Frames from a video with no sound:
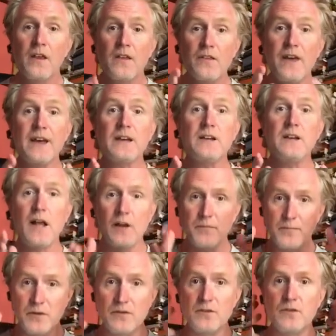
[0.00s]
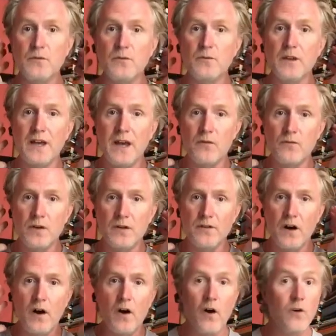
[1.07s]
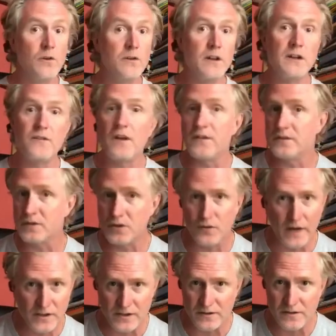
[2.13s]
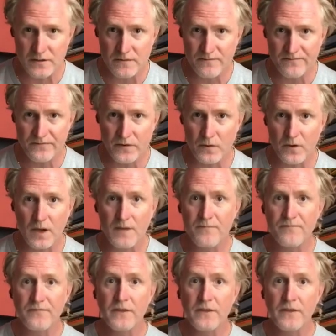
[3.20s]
That can help you to get rid of a whole lot of other distractions, okay?